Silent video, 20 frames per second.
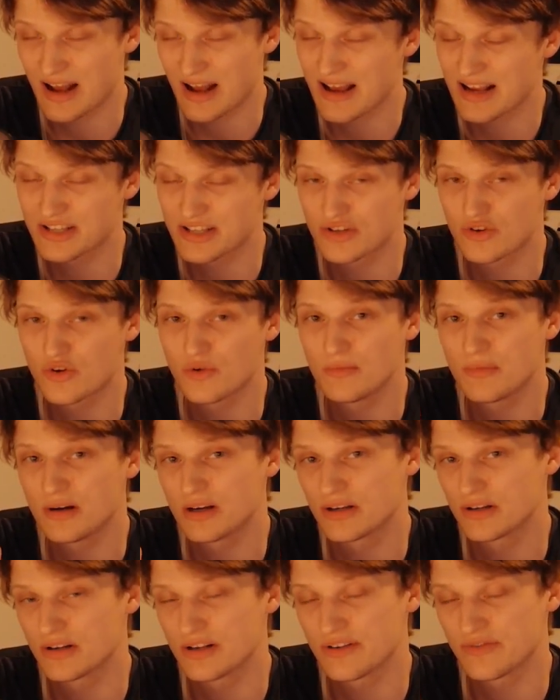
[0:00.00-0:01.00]
external
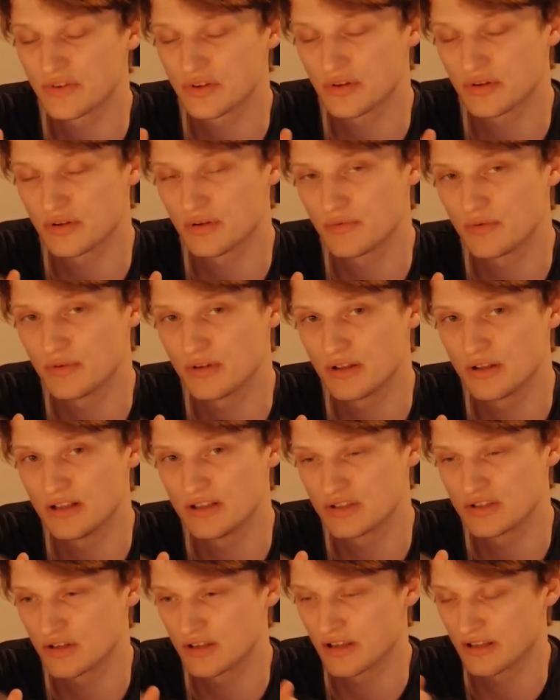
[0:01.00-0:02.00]
monitor, even though
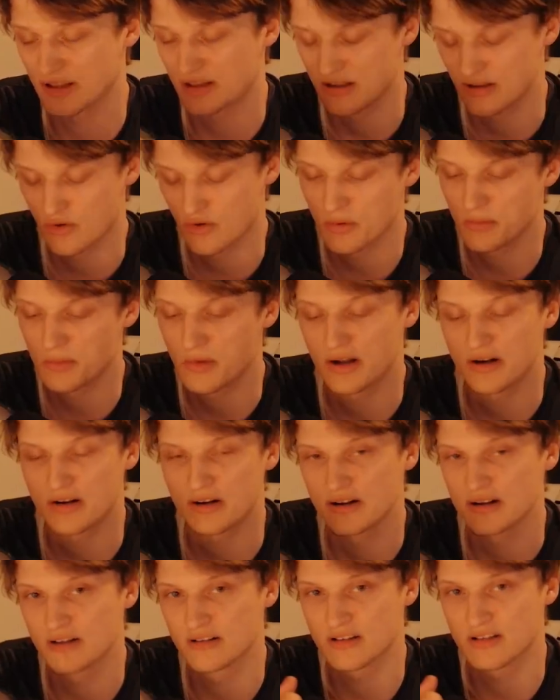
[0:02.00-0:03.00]
the normal
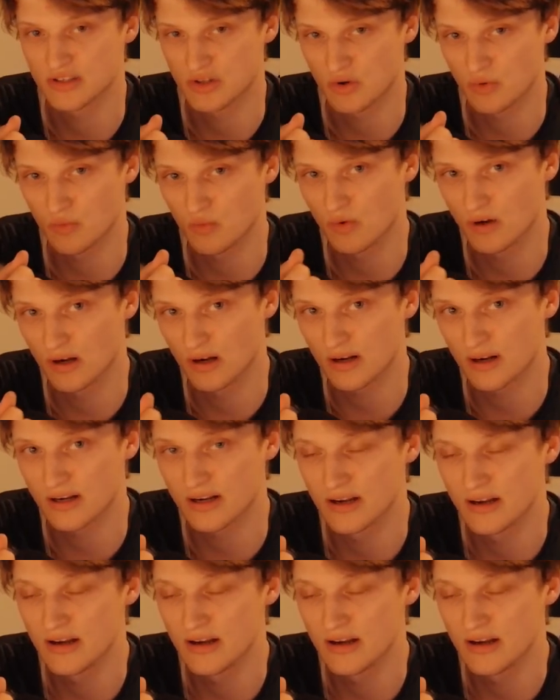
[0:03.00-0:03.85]
monitor doesn't work.